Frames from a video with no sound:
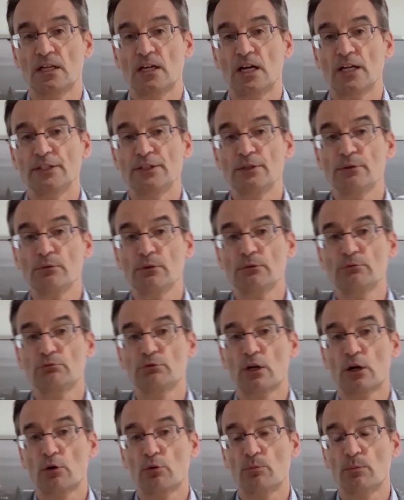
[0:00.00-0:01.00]
Are you a
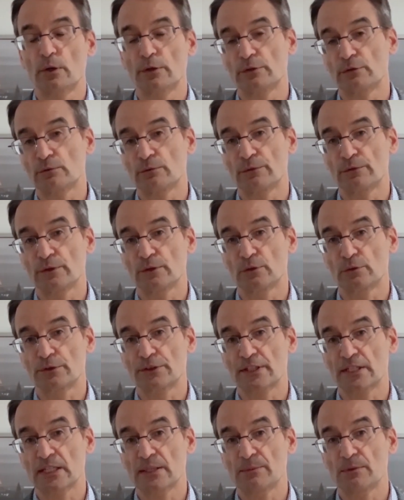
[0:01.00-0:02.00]
role model for your
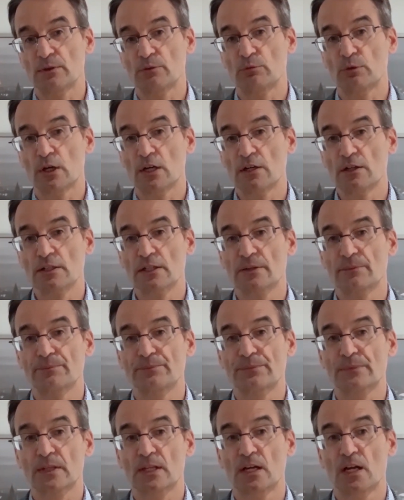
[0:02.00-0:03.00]
team at work?
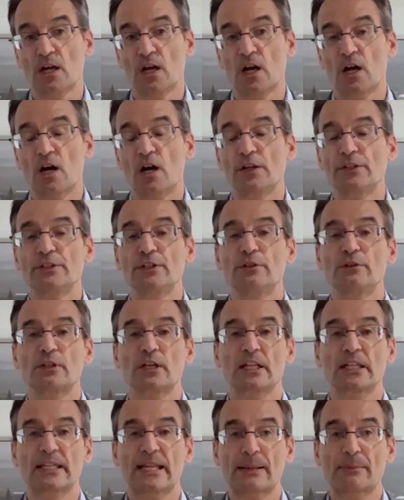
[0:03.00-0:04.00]
Are you
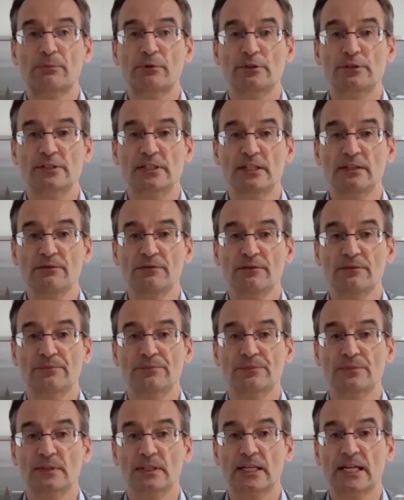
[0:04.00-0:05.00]
collaborative
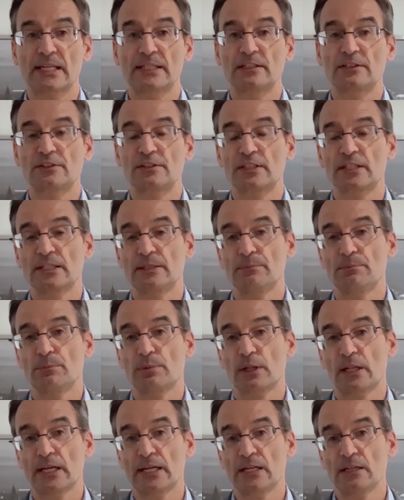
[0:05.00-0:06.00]
and a team
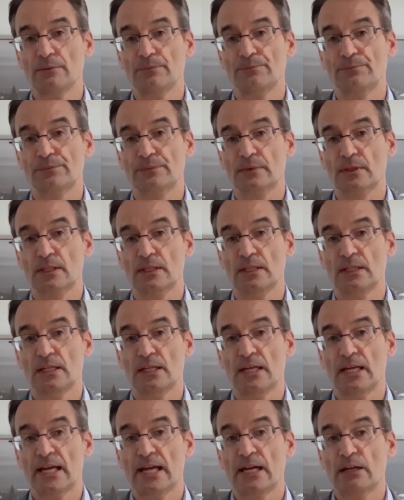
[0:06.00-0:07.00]
player?
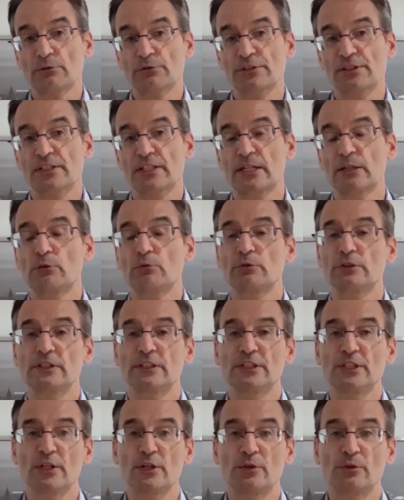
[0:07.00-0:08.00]
How skilled are
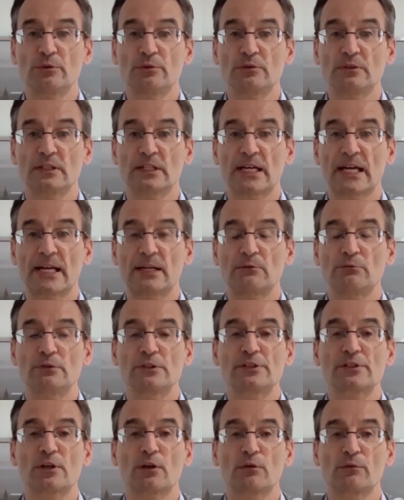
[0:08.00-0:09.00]
you at
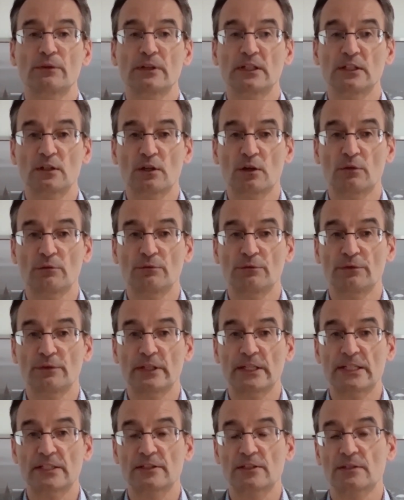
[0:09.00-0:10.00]
resolving
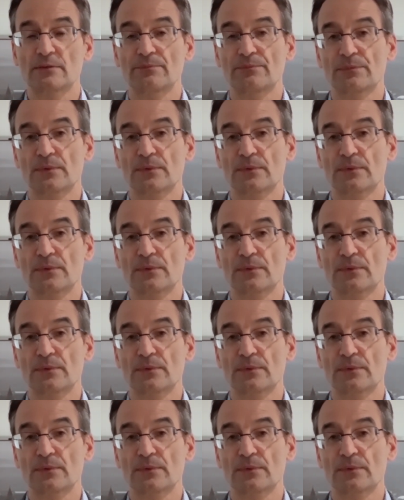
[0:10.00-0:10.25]
conflict?